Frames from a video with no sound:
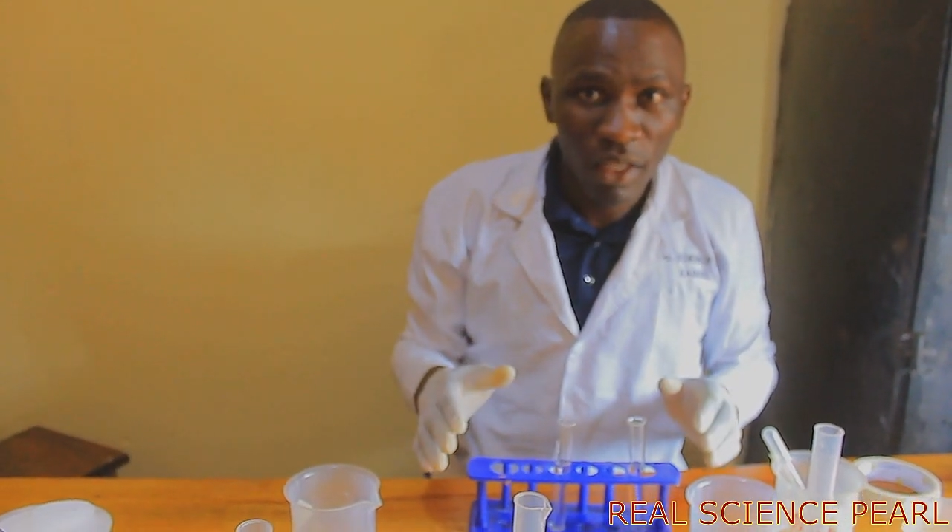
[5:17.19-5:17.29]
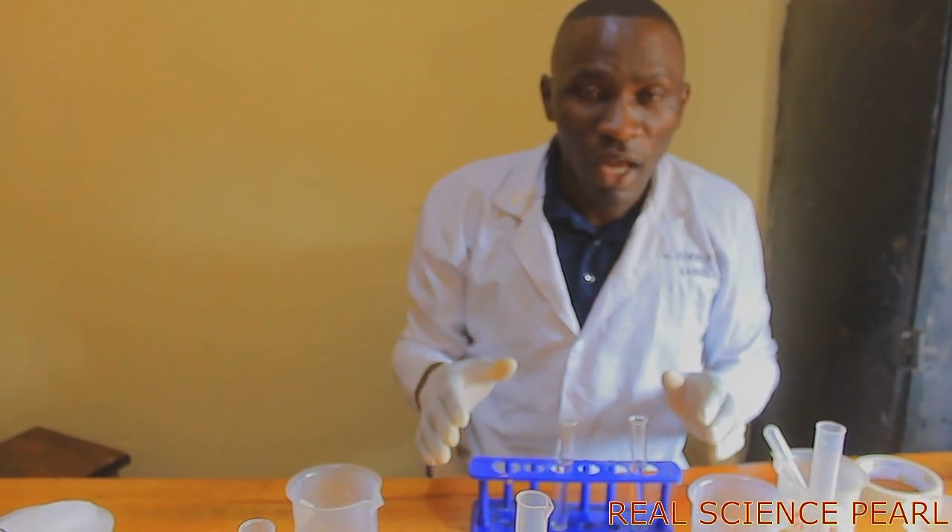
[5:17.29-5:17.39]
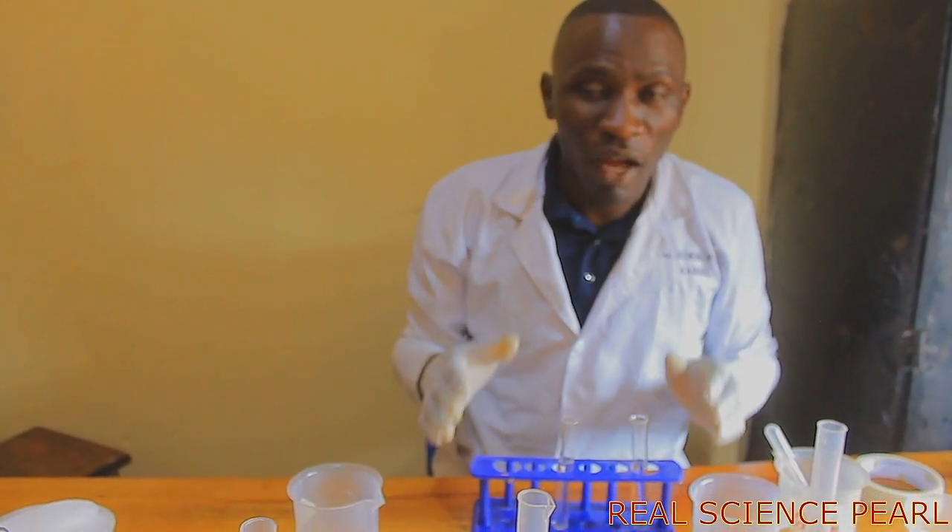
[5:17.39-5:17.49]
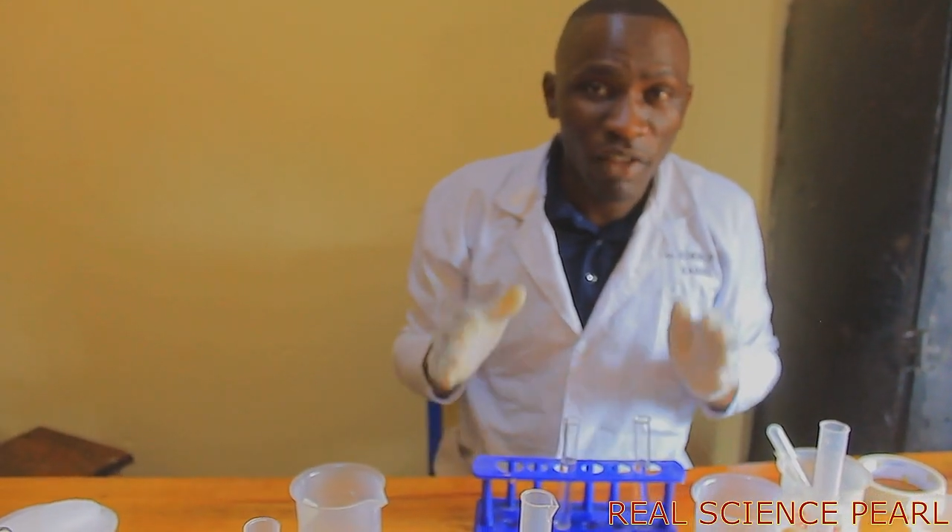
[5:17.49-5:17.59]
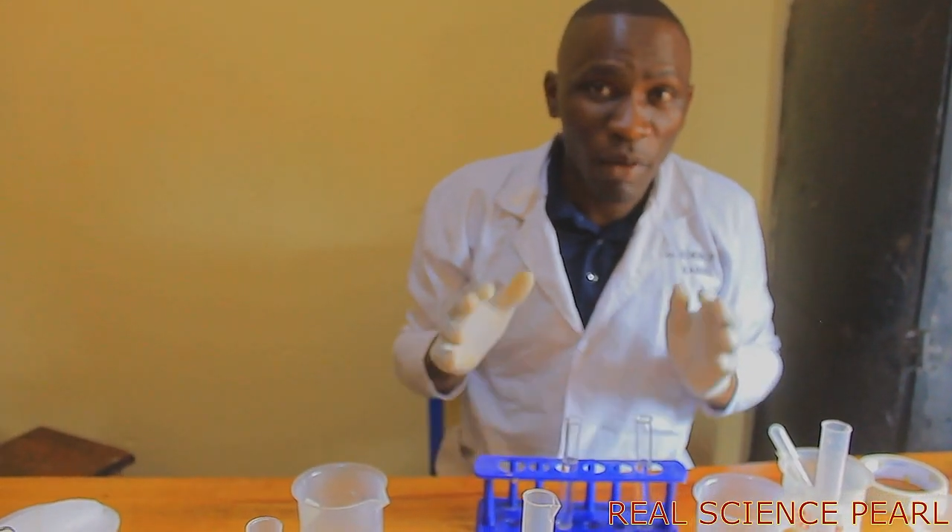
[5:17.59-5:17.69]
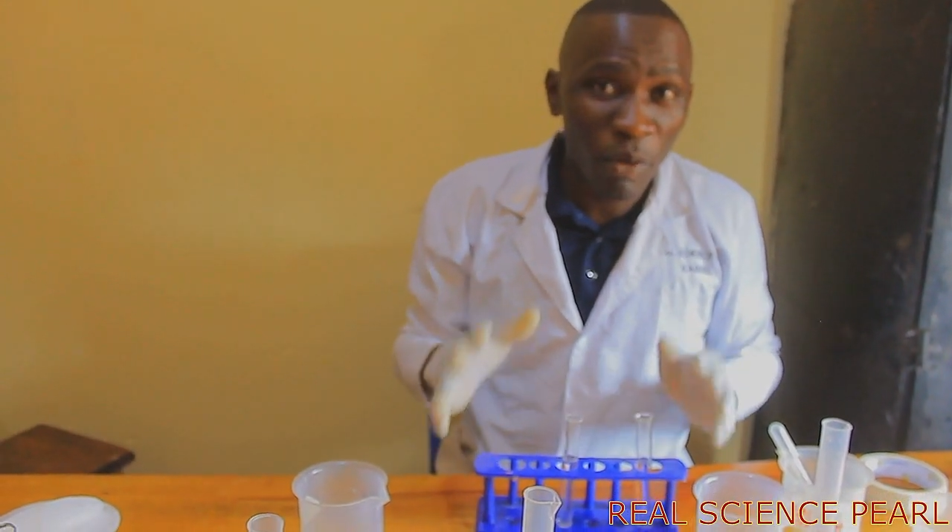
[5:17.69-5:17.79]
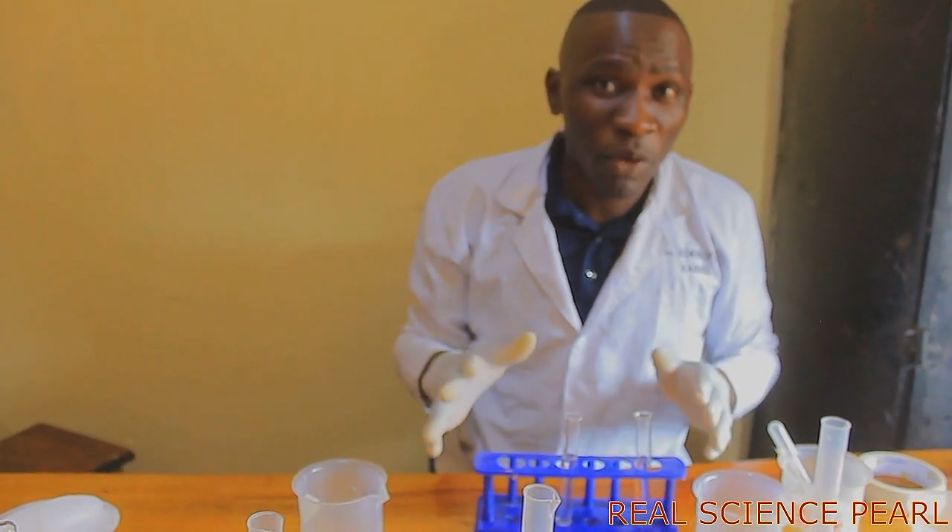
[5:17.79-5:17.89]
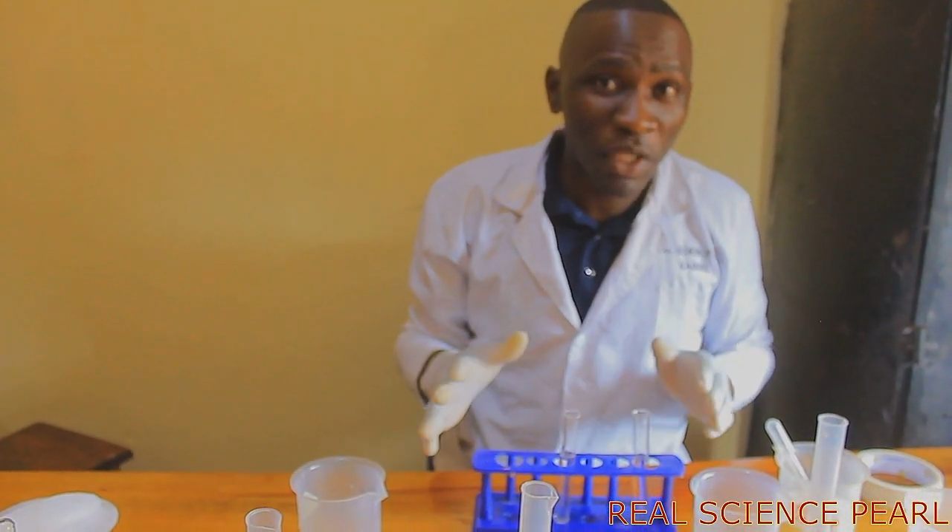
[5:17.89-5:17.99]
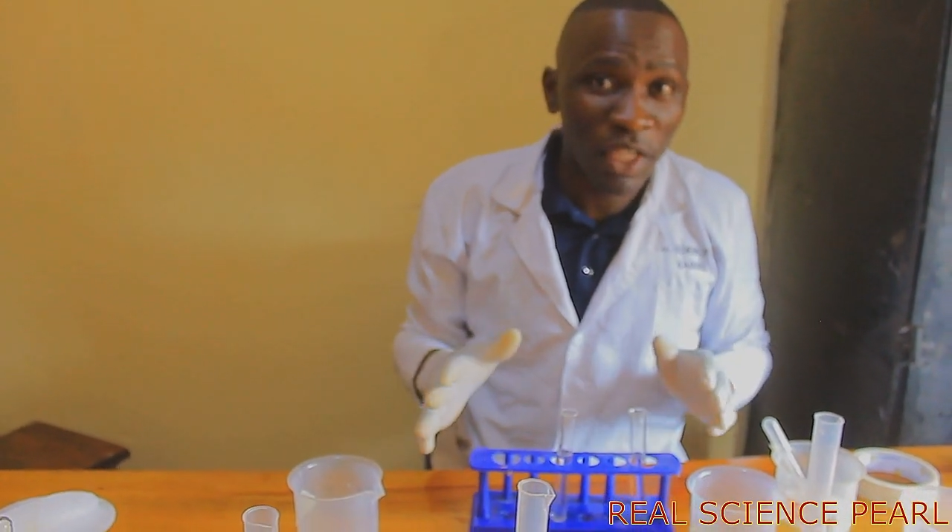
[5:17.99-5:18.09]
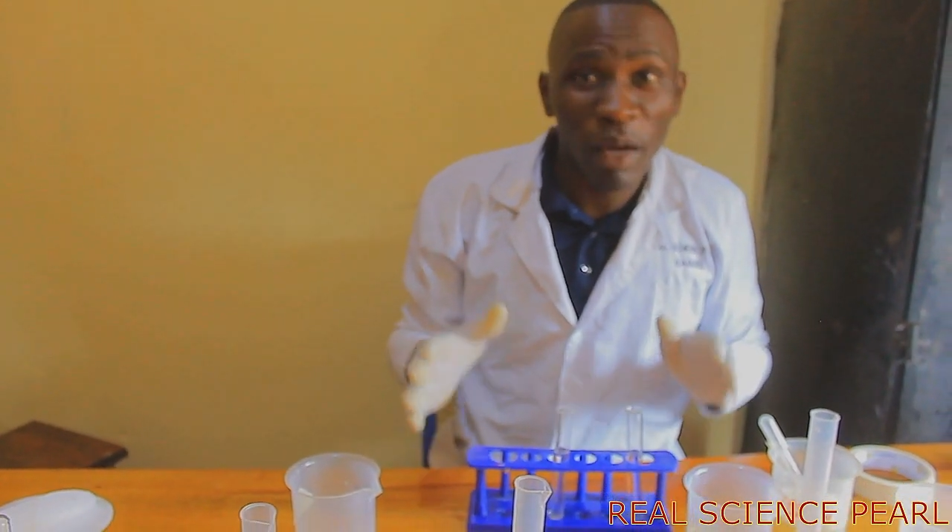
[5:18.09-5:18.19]
after
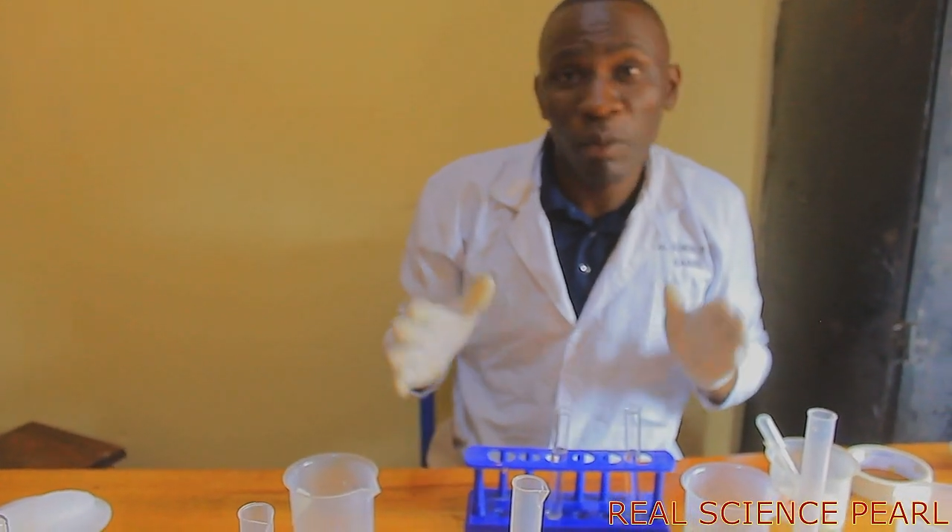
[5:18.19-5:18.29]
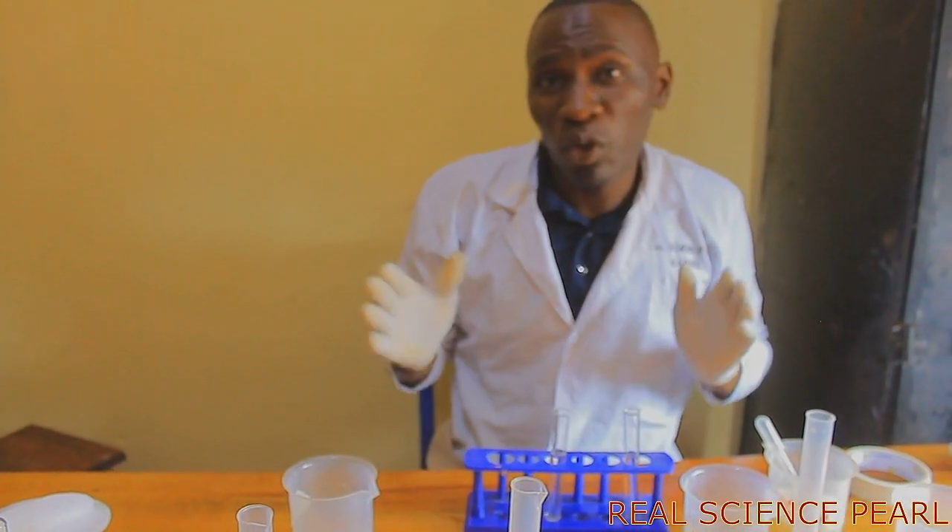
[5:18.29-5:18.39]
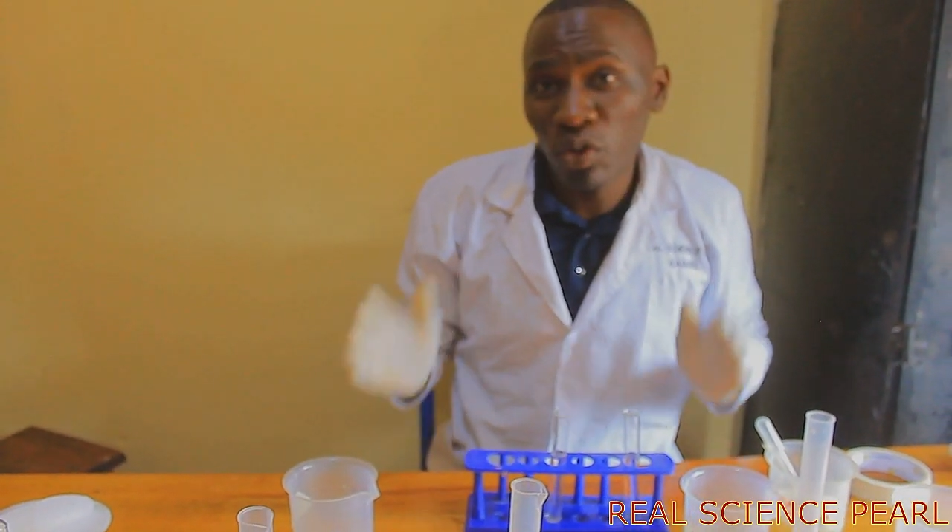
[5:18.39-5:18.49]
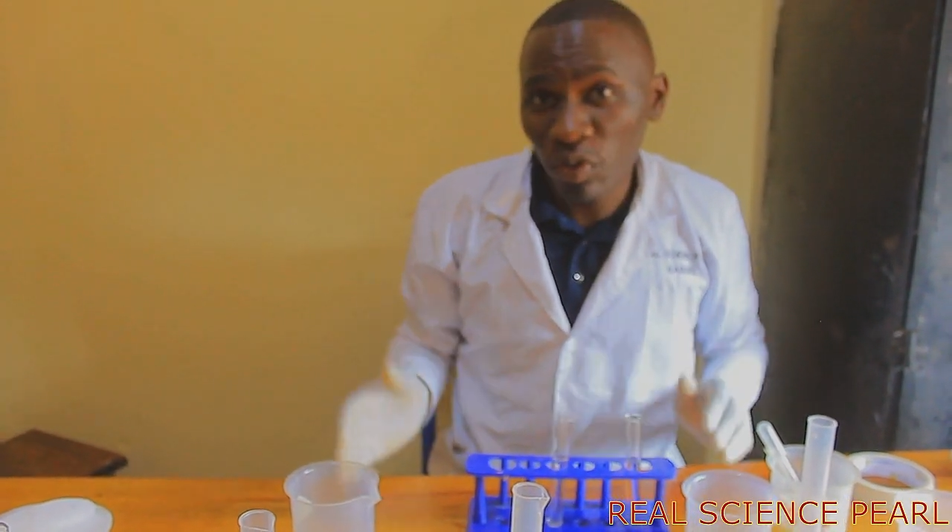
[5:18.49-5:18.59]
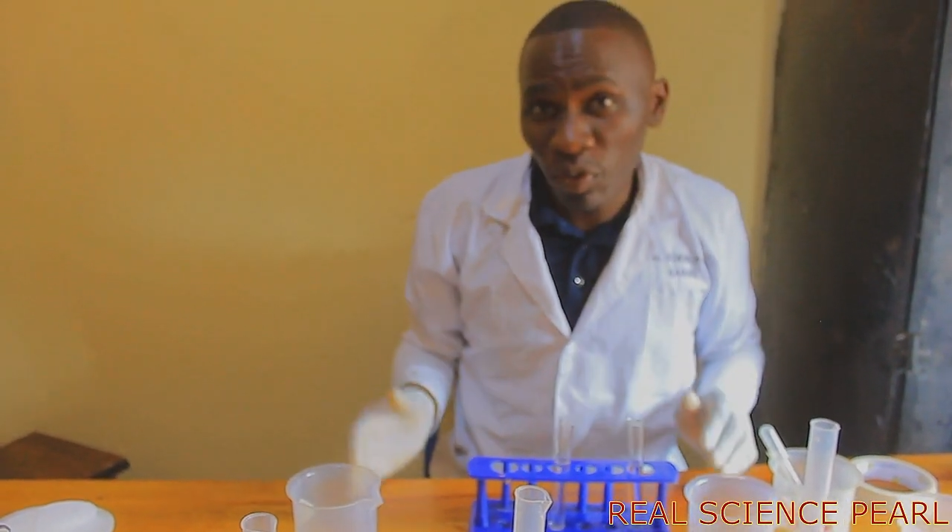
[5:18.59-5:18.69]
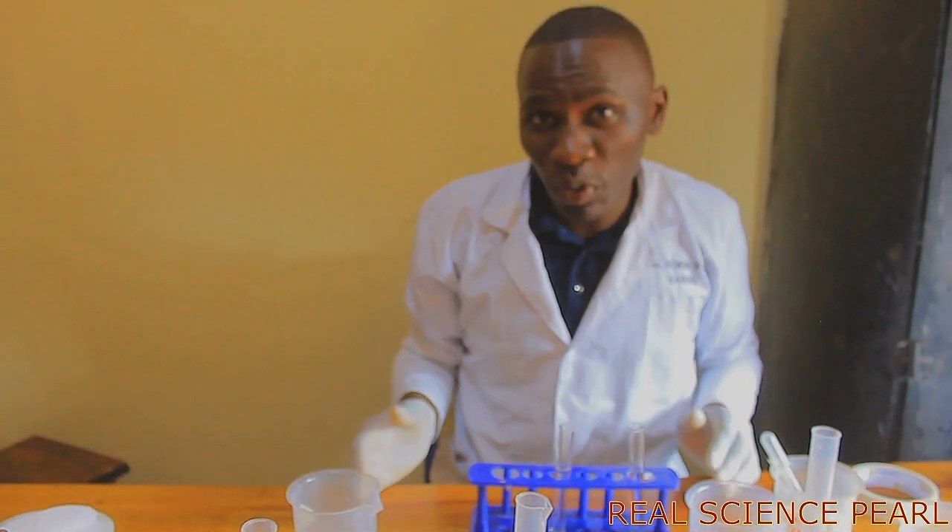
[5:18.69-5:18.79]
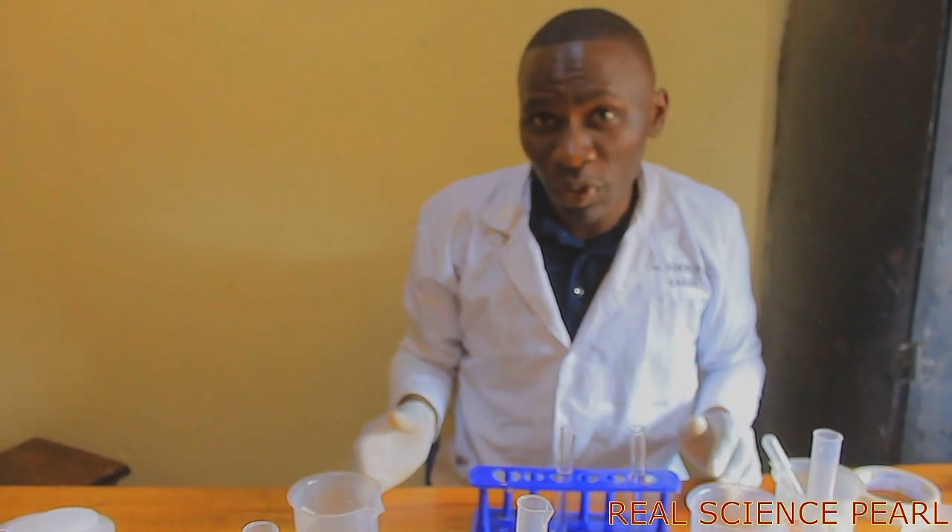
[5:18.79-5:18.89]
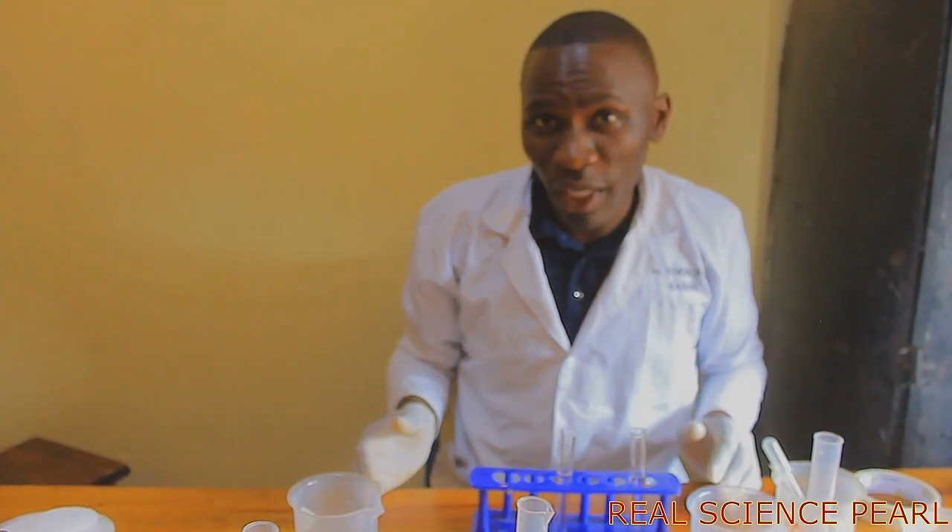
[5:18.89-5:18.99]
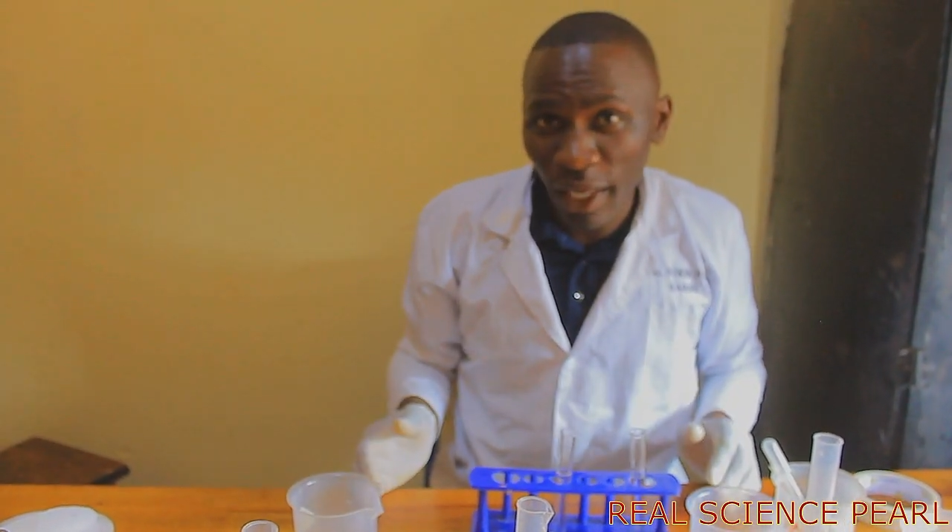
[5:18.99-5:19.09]
boiling, I'm going to filter,